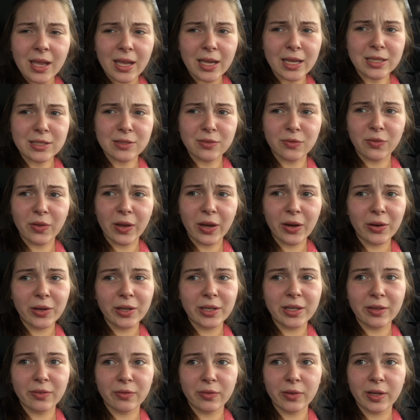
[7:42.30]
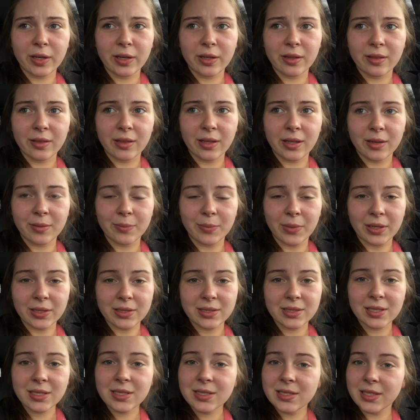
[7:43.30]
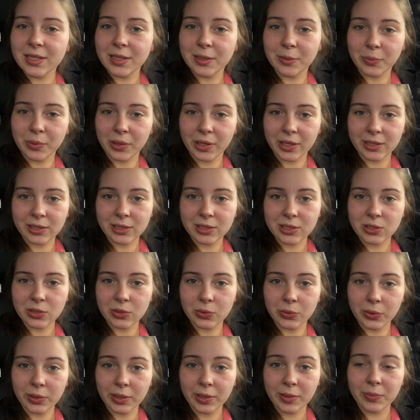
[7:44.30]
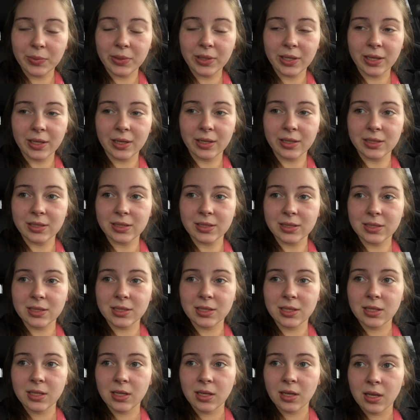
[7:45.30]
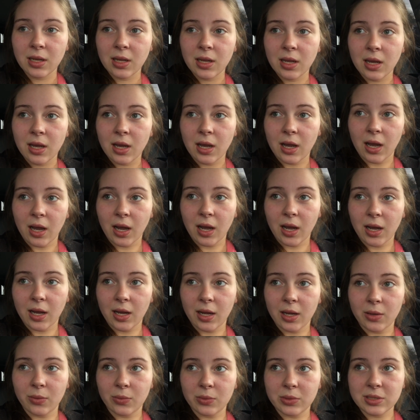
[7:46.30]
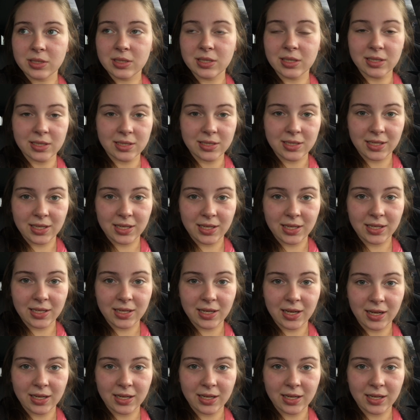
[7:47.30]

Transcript: It's very different than my 16 and pregnant story because I was 16.